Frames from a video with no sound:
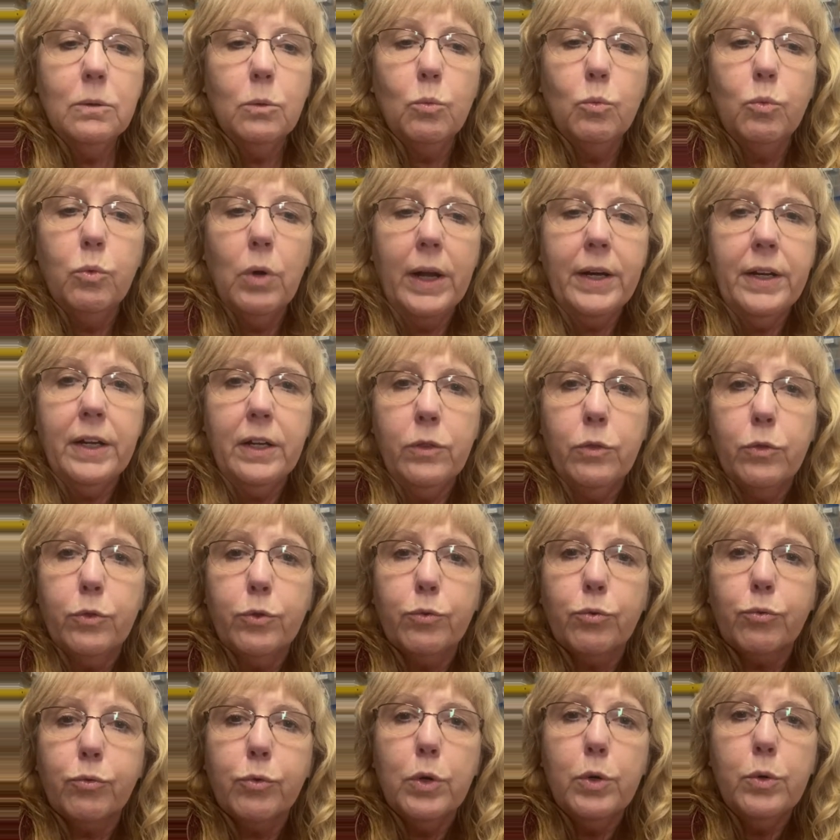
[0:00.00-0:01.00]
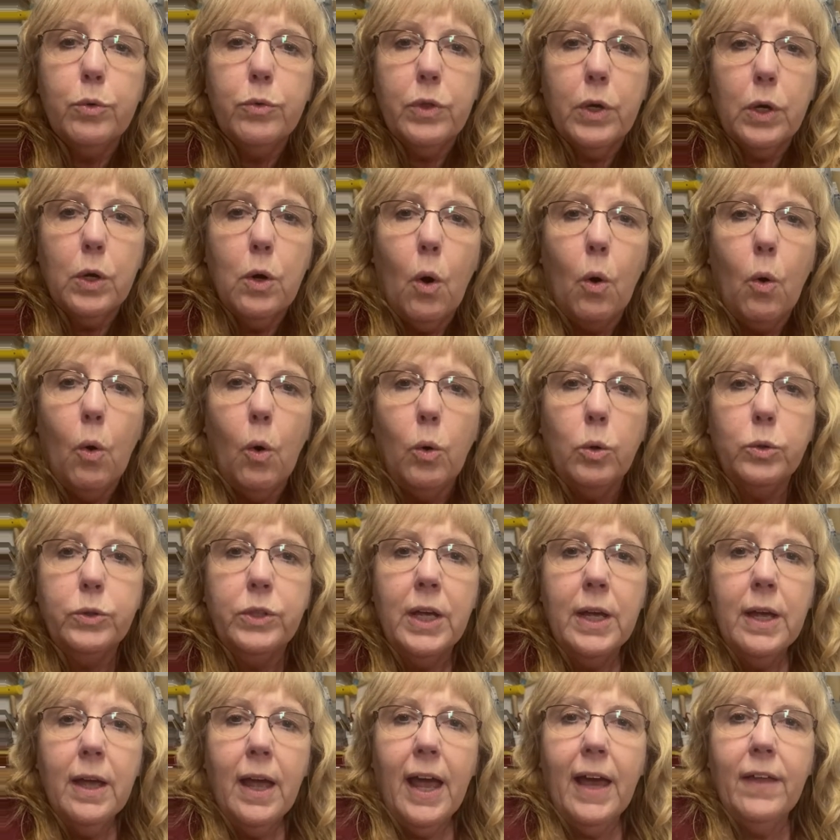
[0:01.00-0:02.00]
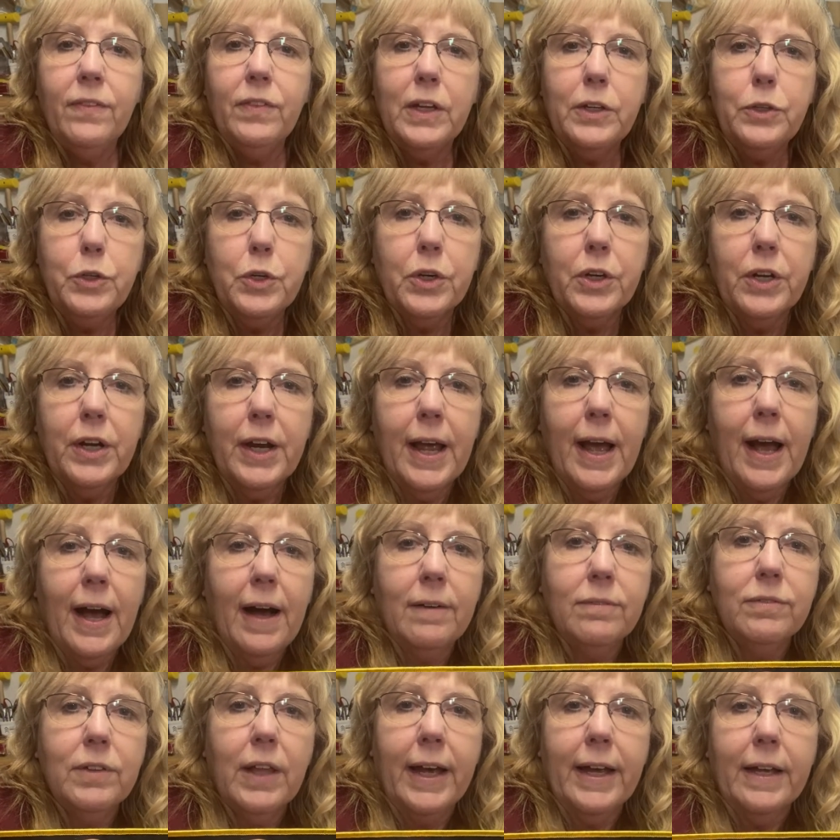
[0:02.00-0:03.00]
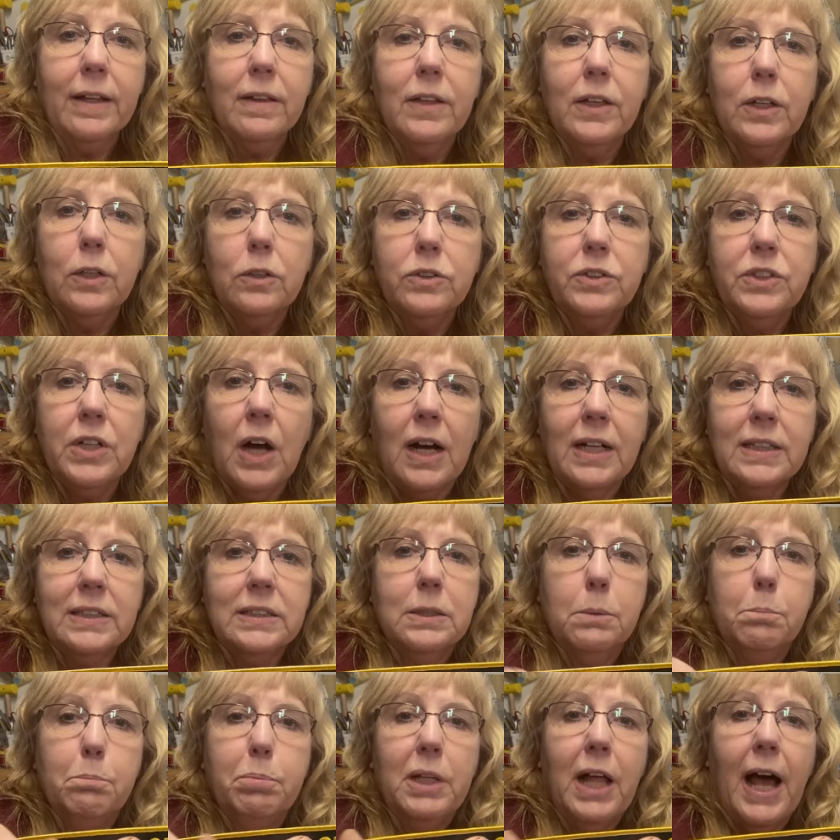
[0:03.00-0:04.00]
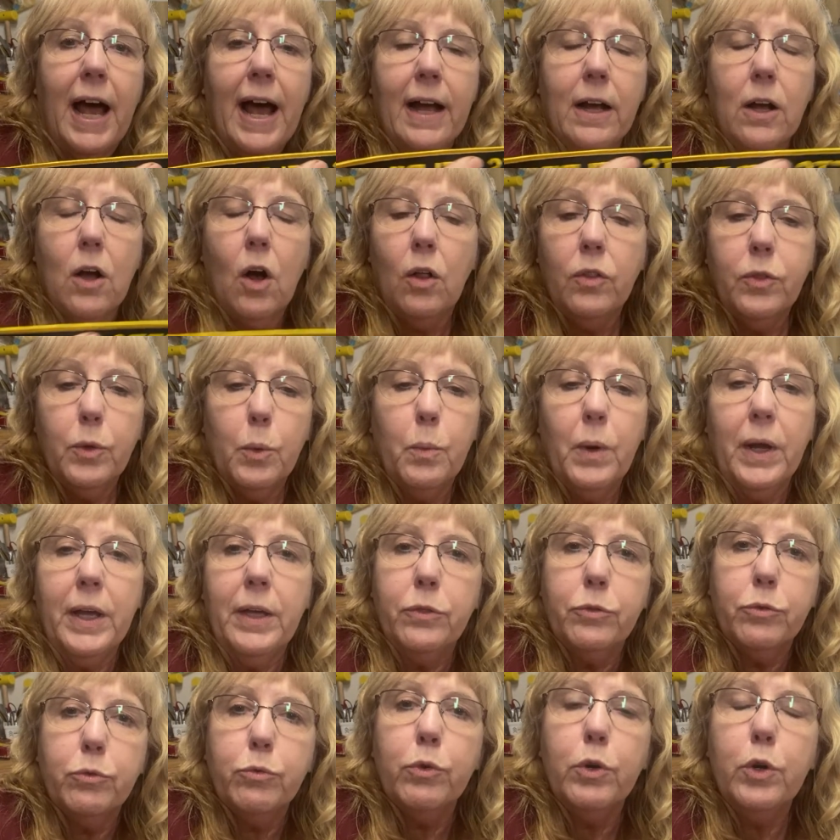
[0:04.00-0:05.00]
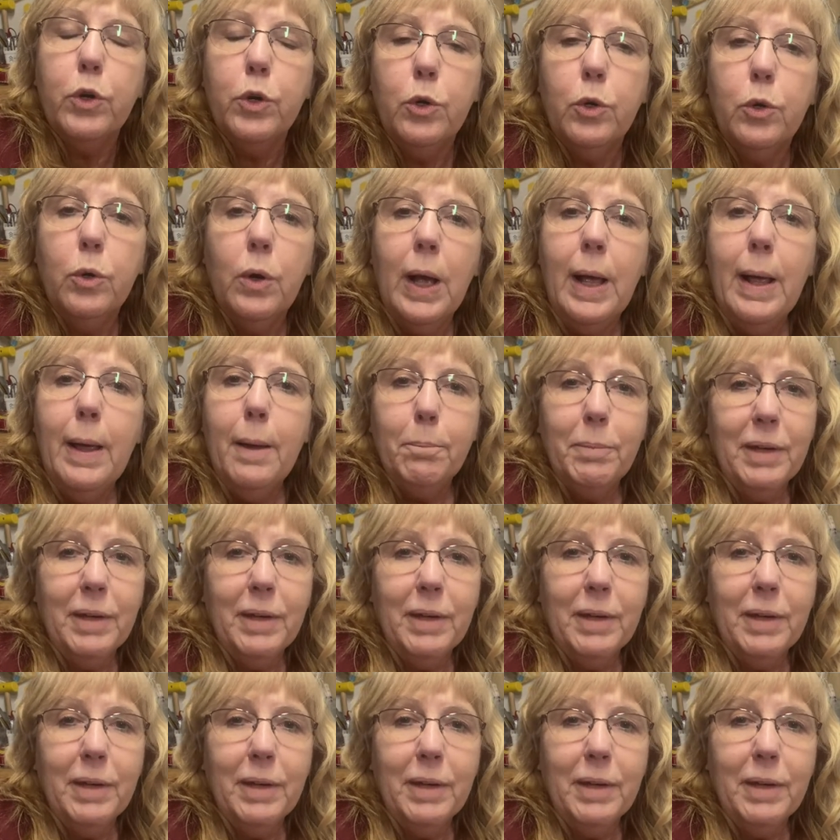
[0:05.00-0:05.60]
running through the gold and then you're going to have like little dots of black all the way through